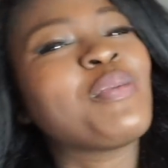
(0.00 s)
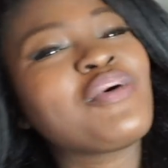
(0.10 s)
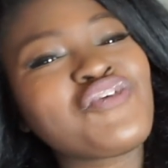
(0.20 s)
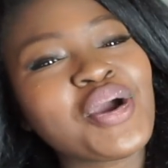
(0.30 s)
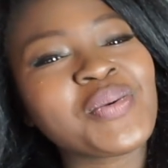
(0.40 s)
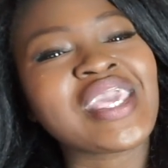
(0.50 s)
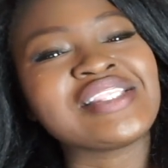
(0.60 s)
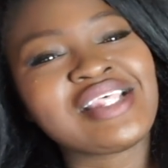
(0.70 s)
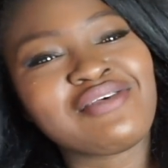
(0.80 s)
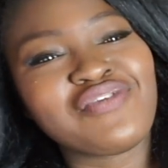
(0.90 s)
but before we get
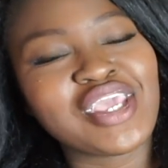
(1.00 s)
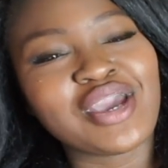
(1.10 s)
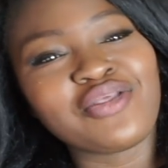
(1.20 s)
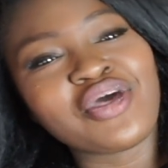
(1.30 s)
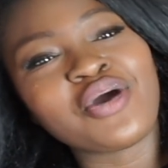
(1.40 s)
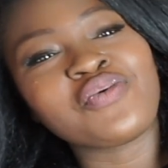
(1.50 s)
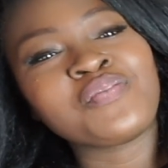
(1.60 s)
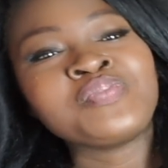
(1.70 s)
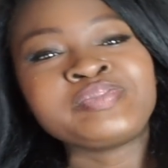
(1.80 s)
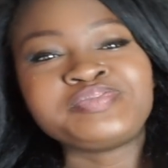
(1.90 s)
into the video
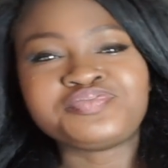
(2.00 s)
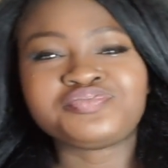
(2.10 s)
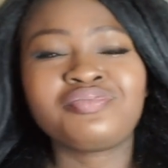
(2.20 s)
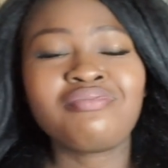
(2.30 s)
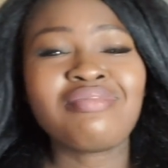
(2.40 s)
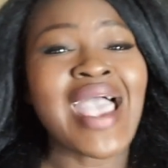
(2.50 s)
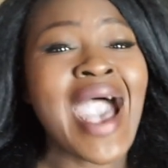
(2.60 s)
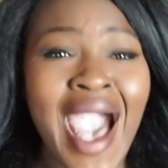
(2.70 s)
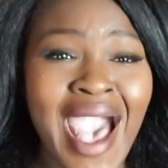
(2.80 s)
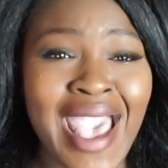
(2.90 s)
though,
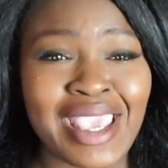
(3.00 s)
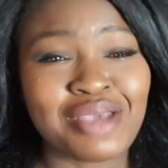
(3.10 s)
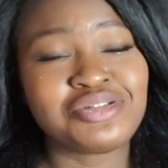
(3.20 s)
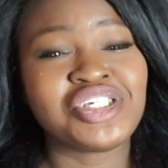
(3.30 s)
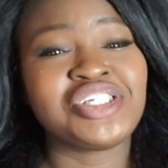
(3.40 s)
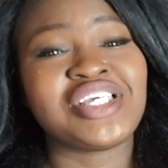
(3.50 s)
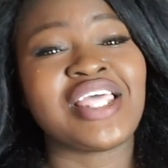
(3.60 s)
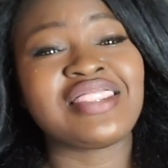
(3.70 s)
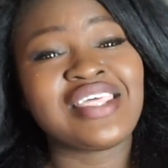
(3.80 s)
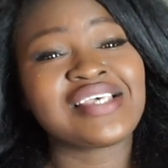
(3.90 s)
Hi, I'm Chichi
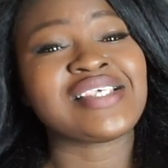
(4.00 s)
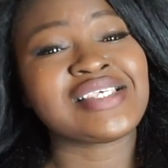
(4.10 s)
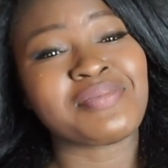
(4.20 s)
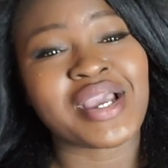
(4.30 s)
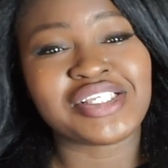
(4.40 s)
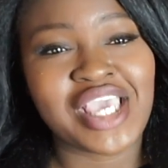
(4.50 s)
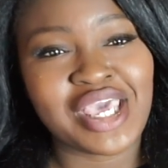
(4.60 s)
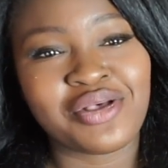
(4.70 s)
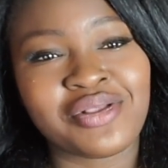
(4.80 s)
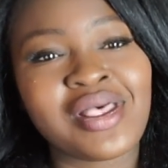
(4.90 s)
and this is my
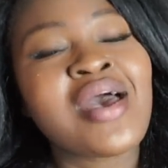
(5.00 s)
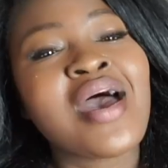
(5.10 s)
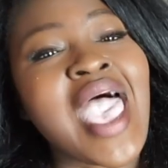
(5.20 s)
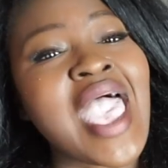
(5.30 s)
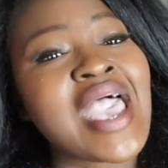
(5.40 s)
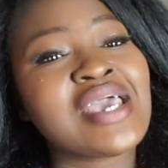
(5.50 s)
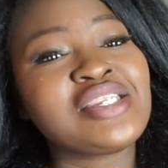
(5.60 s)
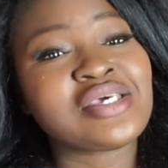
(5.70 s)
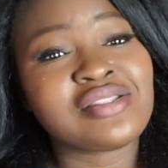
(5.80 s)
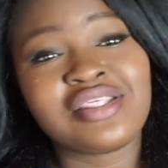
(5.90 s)
channel.
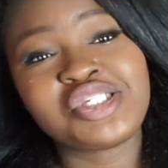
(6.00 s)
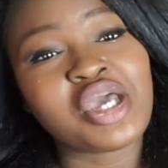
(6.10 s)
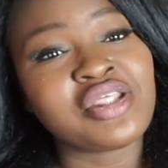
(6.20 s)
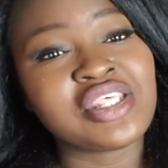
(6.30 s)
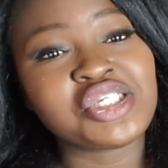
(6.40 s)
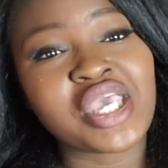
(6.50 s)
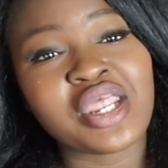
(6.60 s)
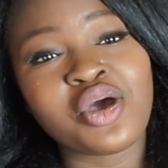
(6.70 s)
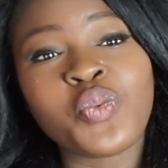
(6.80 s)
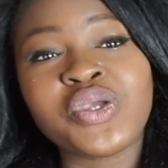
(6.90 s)
And this on this
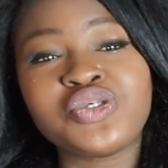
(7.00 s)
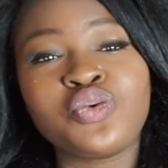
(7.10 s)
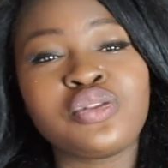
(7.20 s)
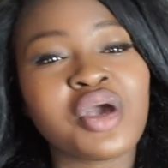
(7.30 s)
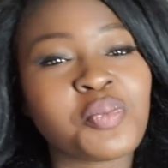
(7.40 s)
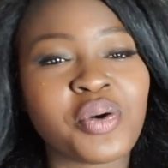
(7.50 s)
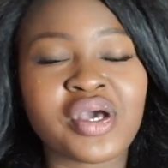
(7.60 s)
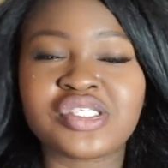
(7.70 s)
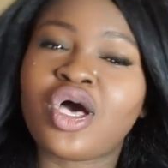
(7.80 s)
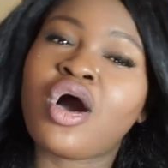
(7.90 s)
channel we do
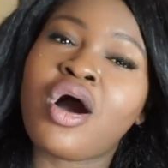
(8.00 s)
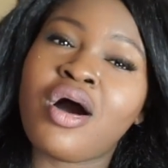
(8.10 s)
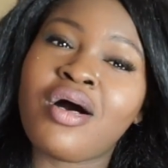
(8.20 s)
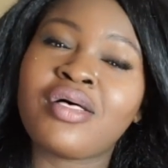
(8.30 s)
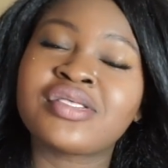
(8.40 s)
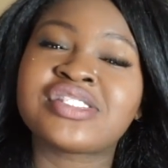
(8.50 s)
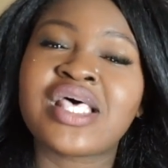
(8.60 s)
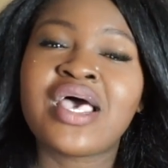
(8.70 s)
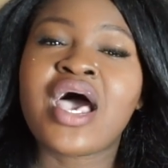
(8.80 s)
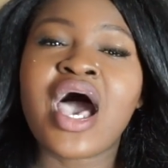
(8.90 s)
lookbooks,
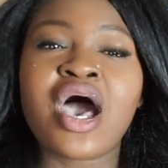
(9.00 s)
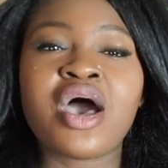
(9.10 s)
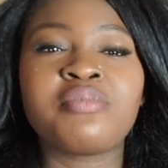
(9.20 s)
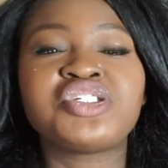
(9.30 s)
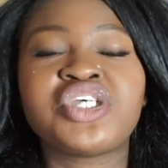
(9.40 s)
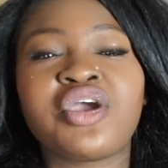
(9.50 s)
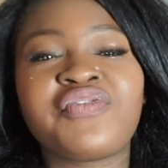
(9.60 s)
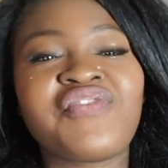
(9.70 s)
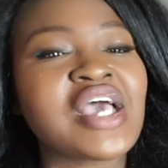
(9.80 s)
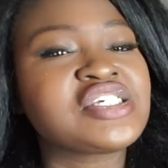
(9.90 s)
hauls, um, share
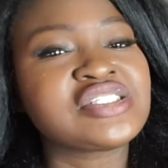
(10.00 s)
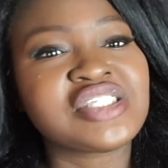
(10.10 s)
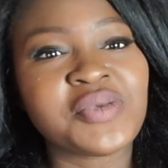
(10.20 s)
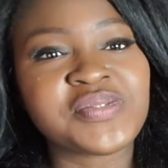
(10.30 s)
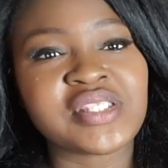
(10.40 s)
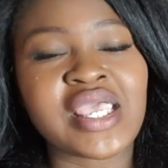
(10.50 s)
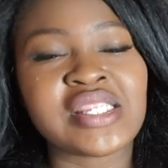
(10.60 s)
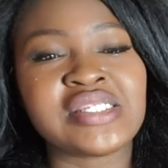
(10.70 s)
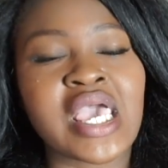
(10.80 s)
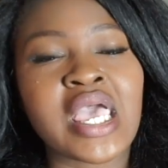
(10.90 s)
fashion tips
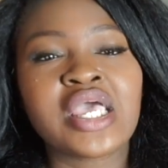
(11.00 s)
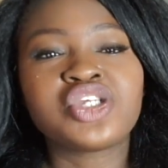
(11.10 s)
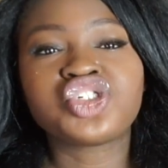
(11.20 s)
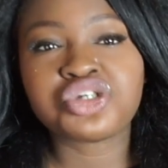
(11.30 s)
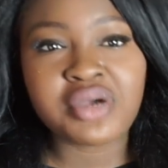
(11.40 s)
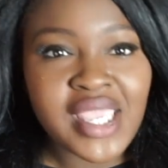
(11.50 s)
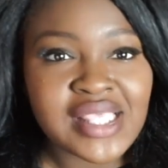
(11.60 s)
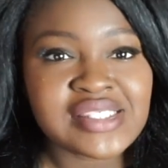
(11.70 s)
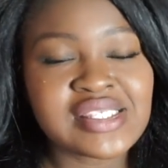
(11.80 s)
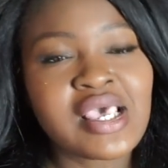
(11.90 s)
and
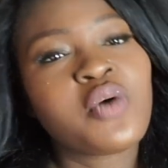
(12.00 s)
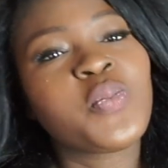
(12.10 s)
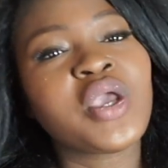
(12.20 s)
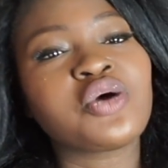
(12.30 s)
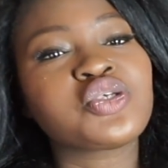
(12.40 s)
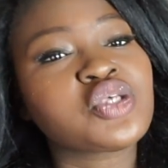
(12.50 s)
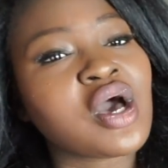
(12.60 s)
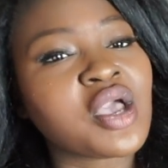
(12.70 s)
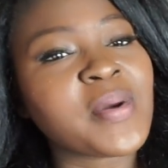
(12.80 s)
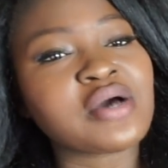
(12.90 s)
tricks. We also
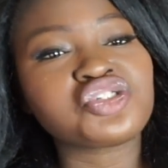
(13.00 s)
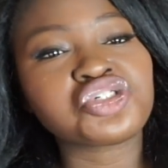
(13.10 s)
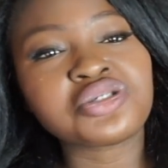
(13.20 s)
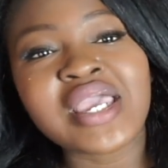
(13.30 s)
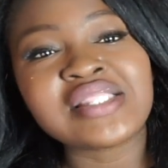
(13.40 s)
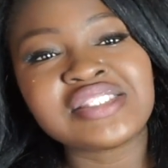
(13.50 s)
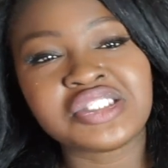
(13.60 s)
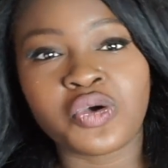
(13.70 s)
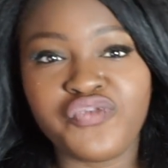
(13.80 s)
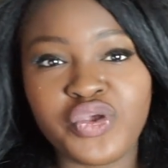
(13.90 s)
talk about trends.
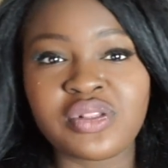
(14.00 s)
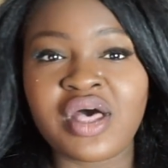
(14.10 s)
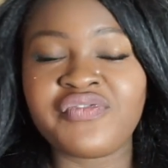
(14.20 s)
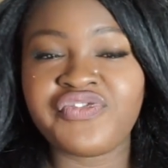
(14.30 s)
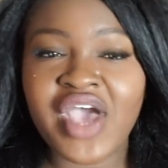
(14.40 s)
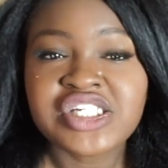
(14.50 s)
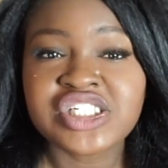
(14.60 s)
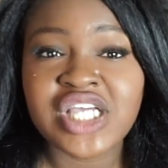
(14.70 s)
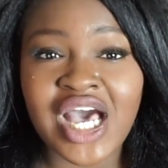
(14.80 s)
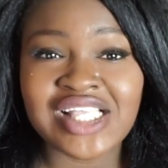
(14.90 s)
So if you love
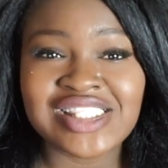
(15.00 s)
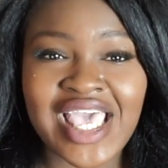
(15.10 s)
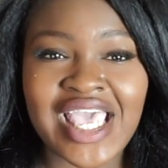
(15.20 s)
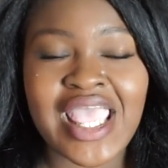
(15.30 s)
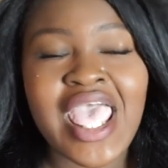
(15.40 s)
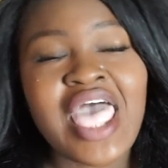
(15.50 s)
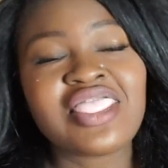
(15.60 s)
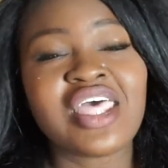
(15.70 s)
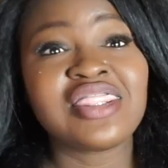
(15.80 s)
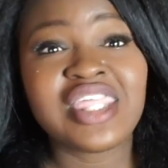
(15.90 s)
fashion content,
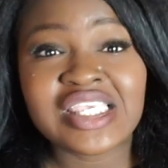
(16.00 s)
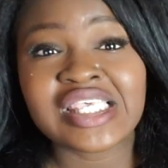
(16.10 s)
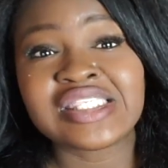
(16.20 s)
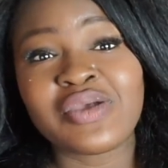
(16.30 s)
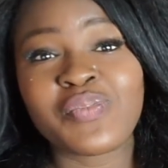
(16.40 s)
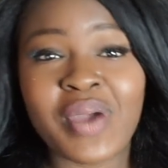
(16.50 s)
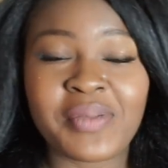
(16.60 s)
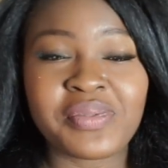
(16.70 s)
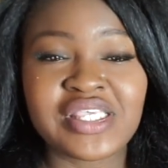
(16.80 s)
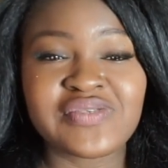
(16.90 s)
then this is the
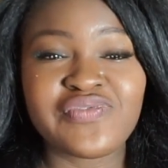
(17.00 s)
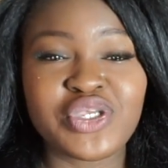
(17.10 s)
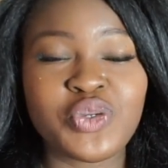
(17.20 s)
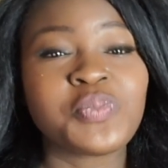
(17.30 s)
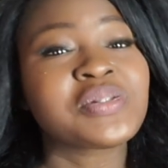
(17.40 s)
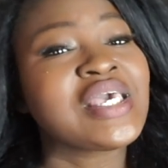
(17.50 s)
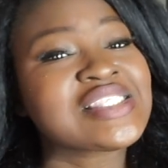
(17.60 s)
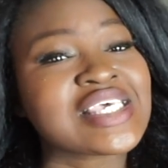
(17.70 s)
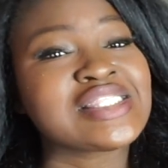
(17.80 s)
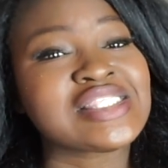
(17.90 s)
right place for you.
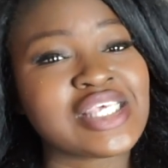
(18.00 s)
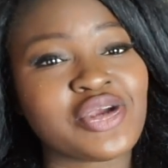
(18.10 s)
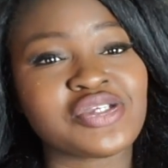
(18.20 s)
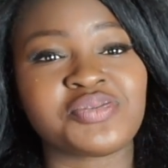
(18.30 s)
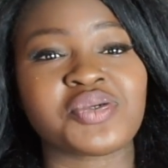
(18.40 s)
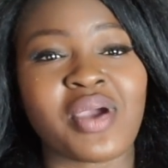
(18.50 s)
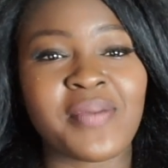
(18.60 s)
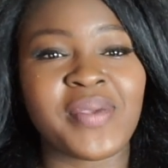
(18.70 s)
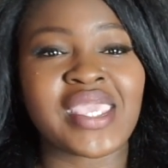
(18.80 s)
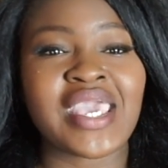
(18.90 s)
Please consider
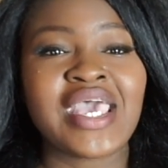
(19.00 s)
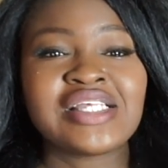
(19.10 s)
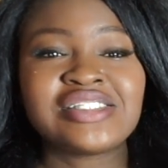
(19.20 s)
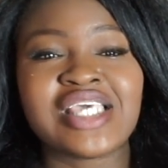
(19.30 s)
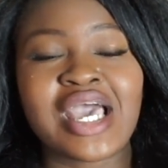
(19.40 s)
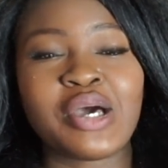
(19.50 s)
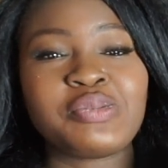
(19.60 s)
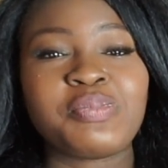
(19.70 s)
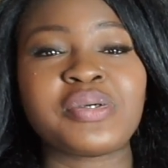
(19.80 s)
subscribing down